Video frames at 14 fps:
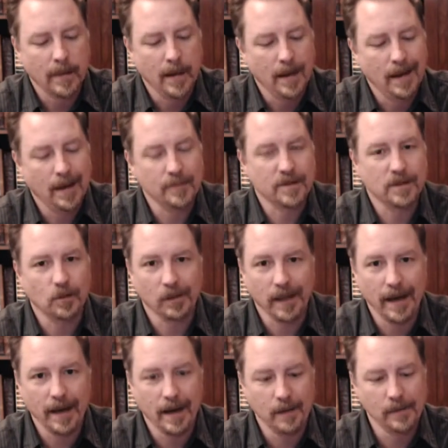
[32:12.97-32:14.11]
I'm so
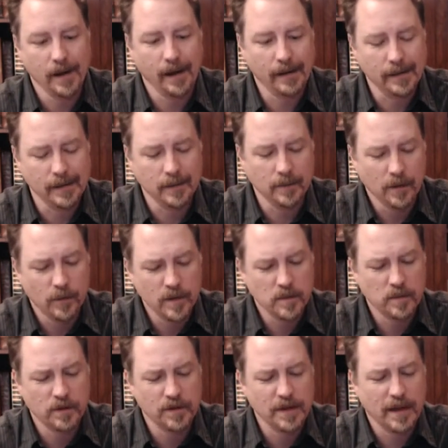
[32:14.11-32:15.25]
glad I'm not him,
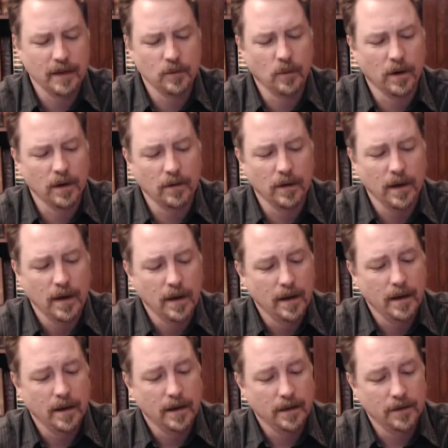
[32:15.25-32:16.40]
whispers Eduardo.
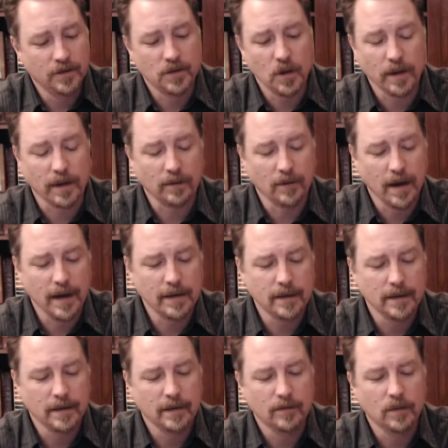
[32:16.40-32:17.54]
You're joking, right?
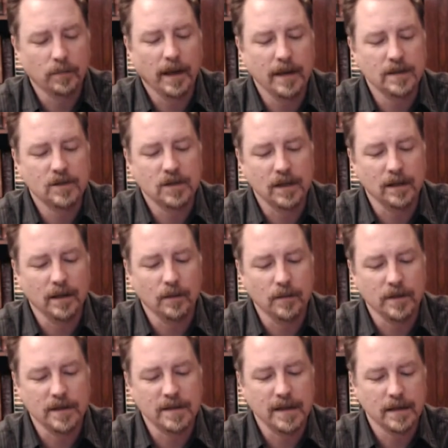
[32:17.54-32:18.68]
replies Sheila with
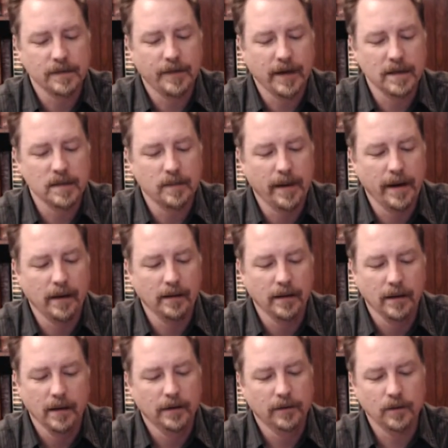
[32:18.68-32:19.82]
a satisfied smile.
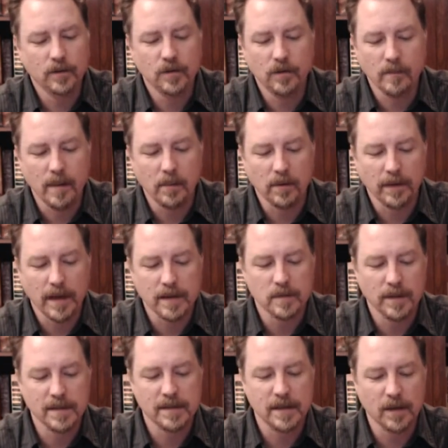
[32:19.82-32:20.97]
Don't you remember last
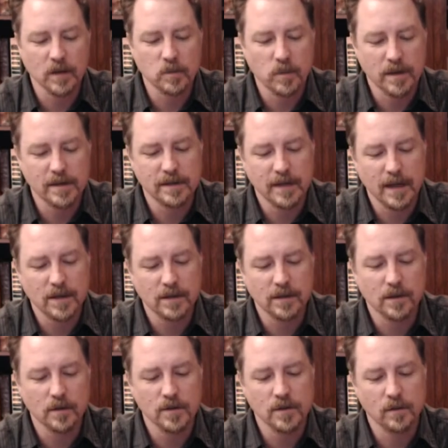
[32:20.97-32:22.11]
month's sales presentation to
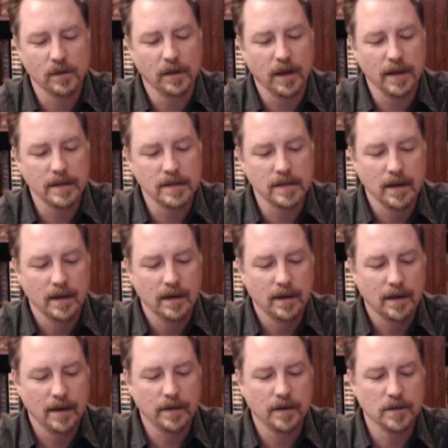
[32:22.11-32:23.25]
those new clients?
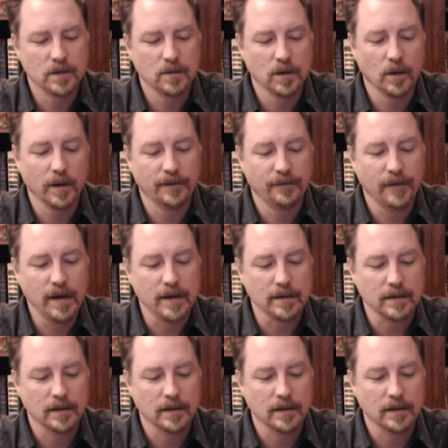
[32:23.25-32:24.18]
I thought you were going to faint.